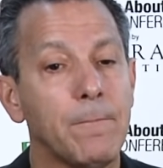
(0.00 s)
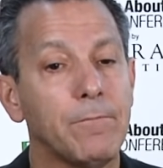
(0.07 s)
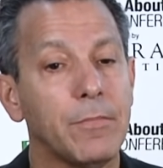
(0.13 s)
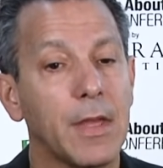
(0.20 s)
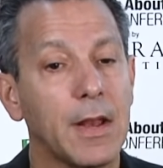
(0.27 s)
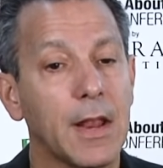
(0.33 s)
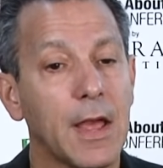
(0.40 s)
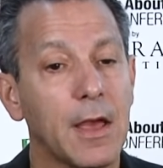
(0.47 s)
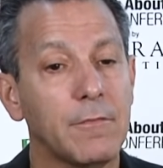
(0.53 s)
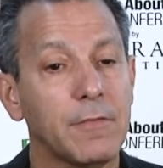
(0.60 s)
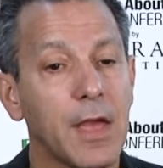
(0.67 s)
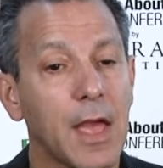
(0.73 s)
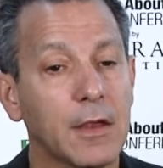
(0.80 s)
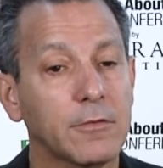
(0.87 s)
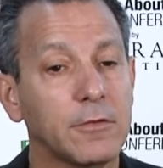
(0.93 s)
that have
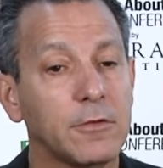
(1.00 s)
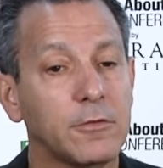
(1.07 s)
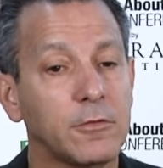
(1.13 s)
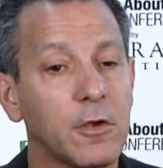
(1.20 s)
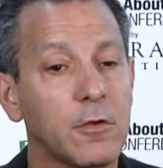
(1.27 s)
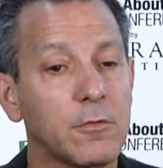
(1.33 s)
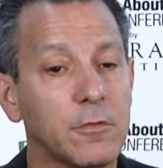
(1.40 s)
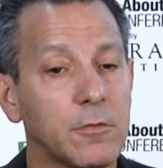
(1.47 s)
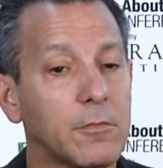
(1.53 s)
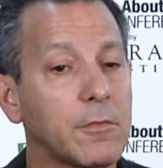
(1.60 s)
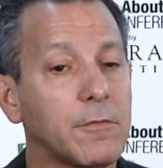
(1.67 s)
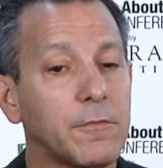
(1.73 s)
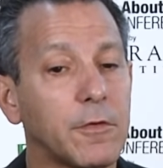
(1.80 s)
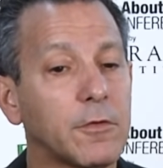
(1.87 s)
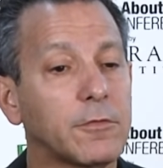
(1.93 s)
actually shown the
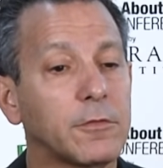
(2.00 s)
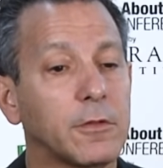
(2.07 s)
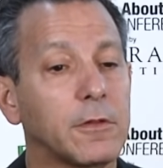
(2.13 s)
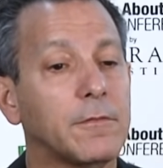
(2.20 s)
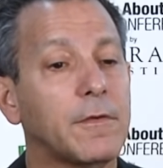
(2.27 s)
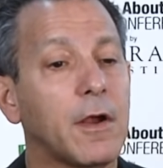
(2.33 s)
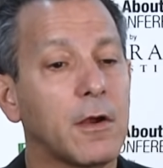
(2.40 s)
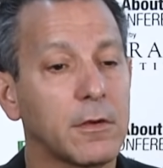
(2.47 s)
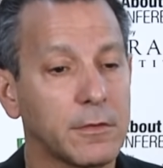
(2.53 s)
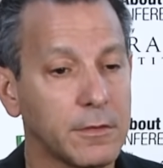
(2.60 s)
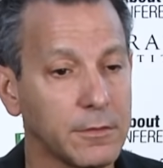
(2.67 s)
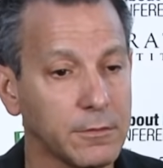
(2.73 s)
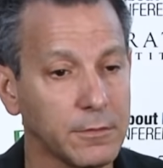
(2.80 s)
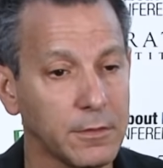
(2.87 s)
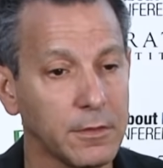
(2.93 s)
reversal of heart
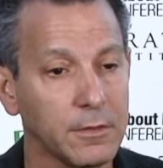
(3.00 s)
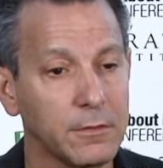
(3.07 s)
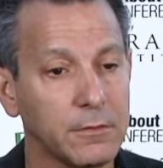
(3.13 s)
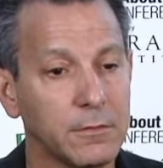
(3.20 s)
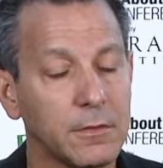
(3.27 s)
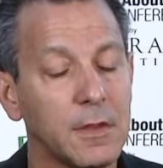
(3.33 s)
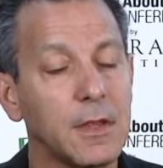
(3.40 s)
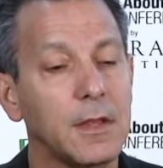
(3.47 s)
disease,